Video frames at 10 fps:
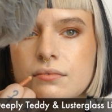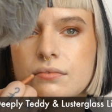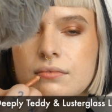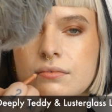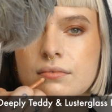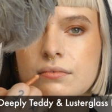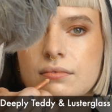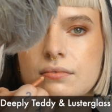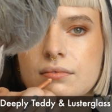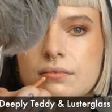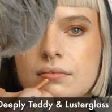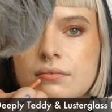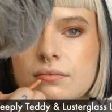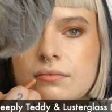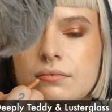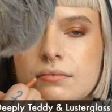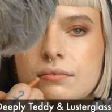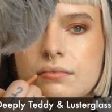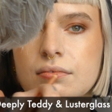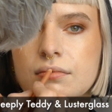in Ready
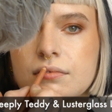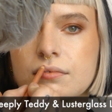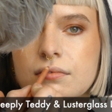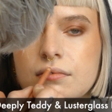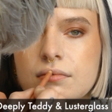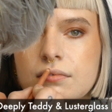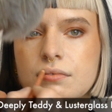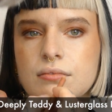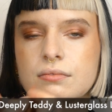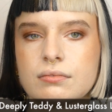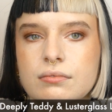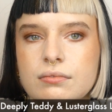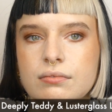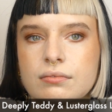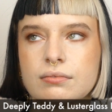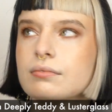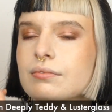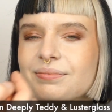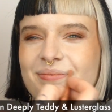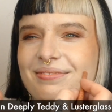Teddy.
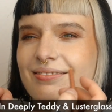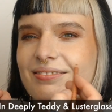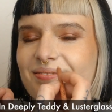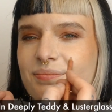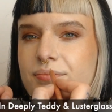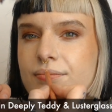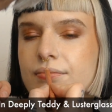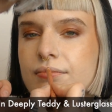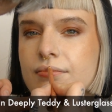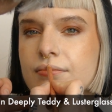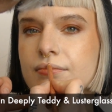And this lipstick and